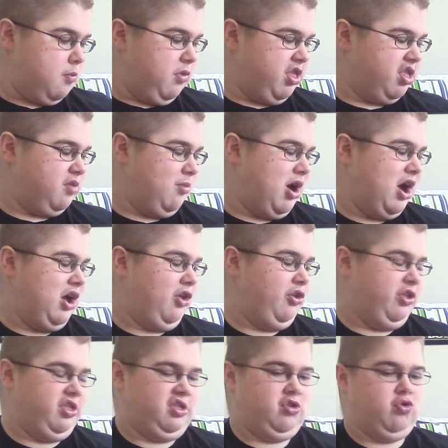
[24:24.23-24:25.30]
smile
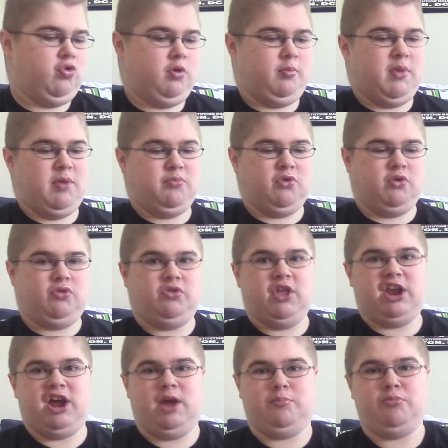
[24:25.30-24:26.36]
is to remember
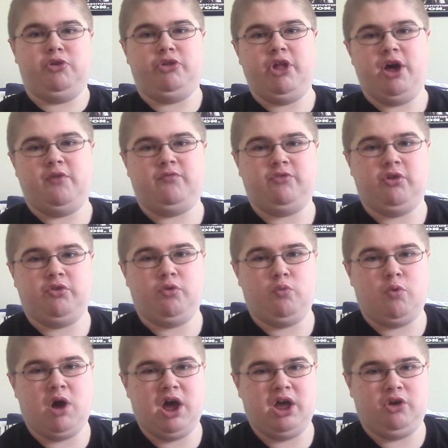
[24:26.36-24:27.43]
that I'm beloved of the
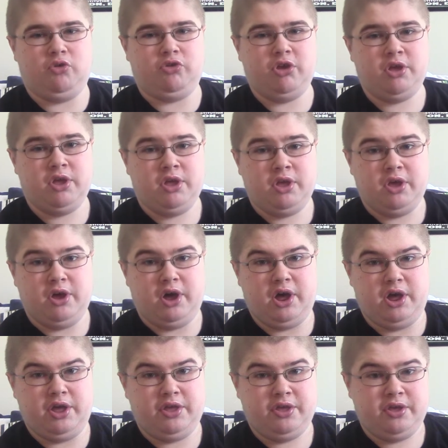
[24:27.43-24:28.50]
wild.
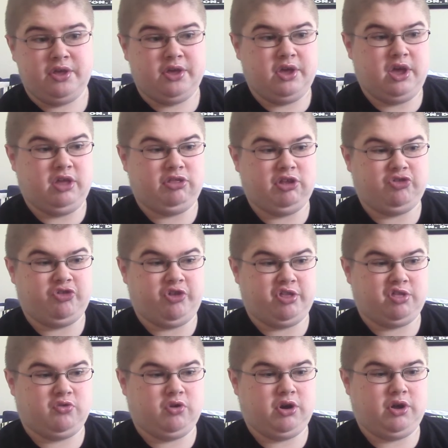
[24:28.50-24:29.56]
And then she
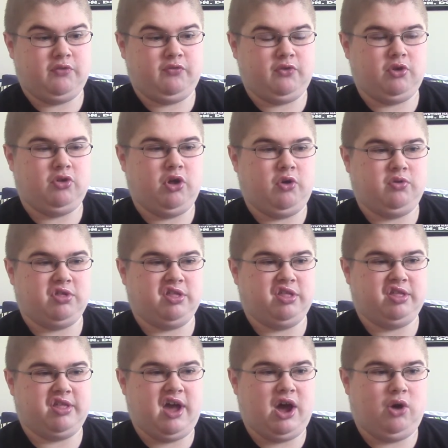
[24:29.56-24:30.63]
sort of
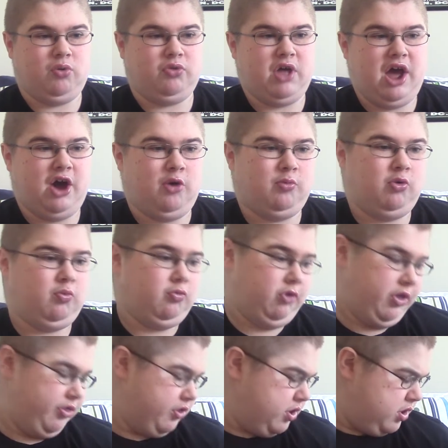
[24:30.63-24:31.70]
closes out the album
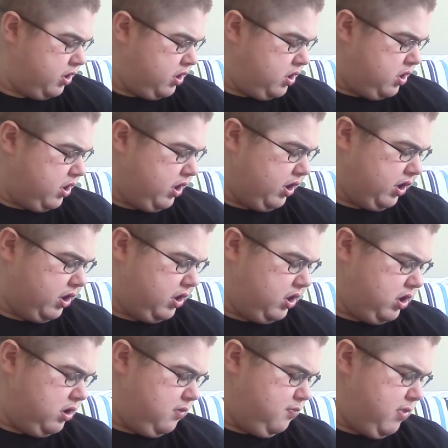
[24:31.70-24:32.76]
with,
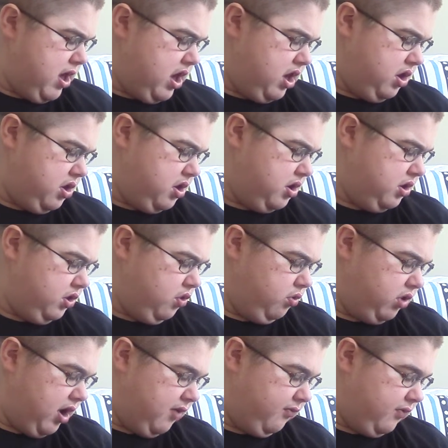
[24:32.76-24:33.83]
may you
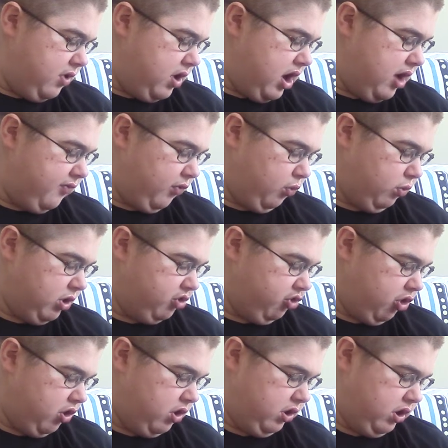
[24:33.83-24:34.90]
never ever
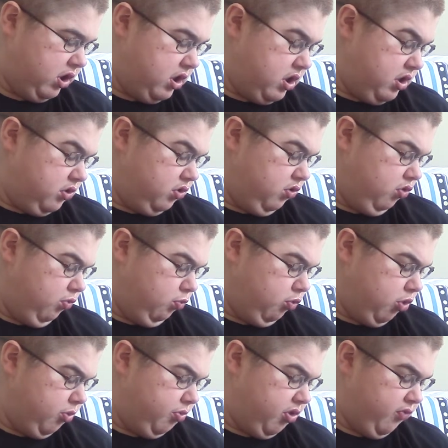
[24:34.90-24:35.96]
return to the
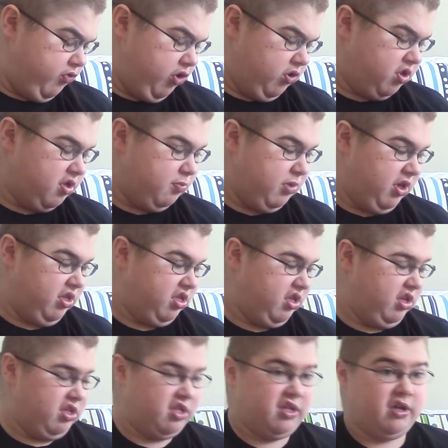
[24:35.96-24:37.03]
warmth of your
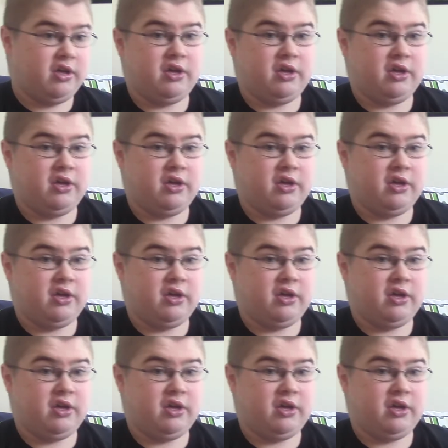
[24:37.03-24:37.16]
species.